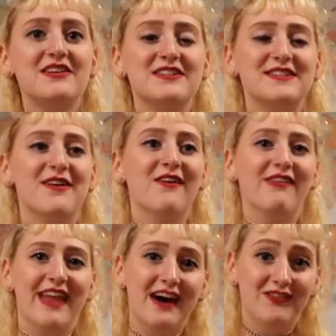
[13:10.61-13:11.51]
So
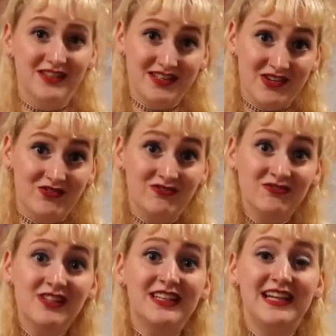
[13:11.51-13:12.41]
that was a
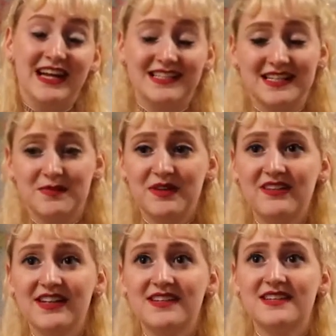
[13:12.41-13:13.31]
really nice
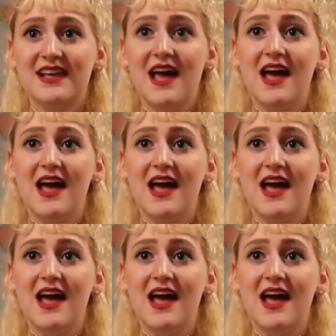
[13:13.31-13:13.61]
experience